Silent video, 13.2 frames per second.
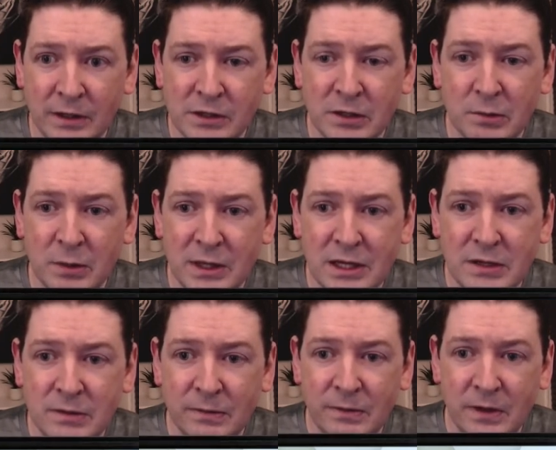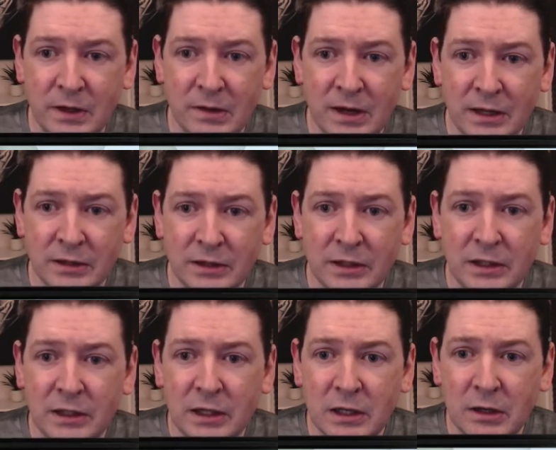So we need to figure out
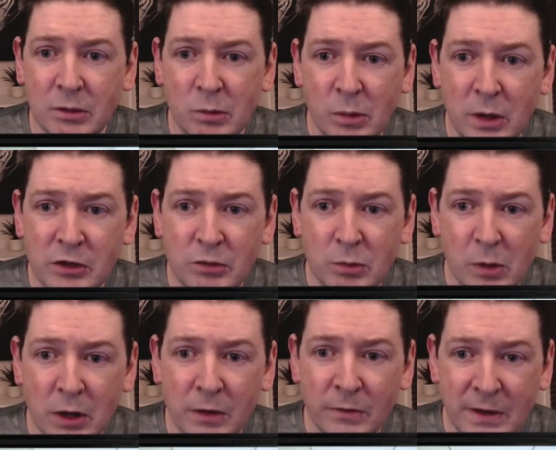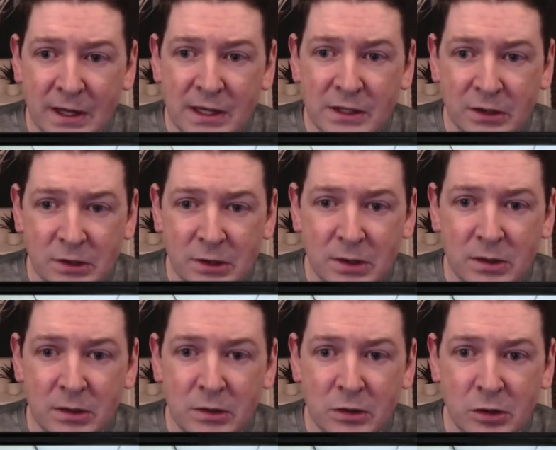which one of these
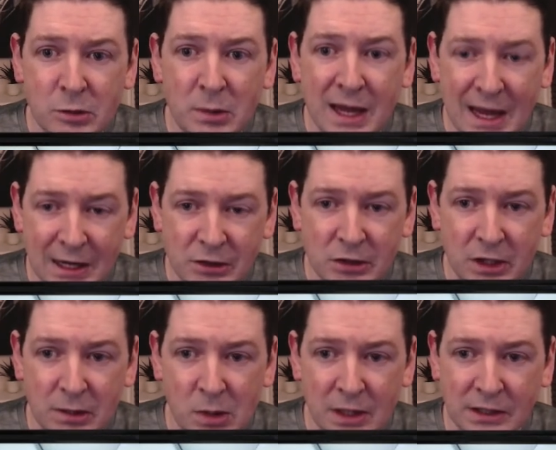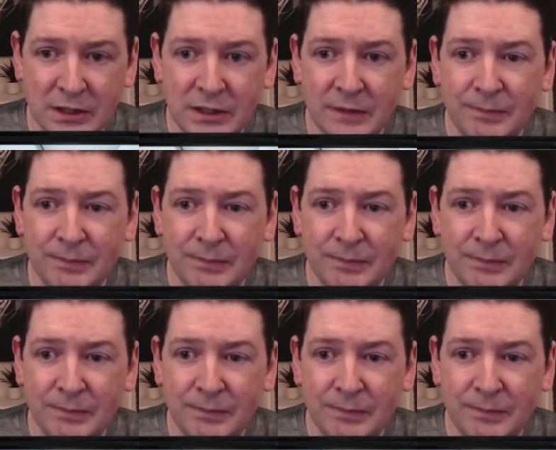2 do we actually want.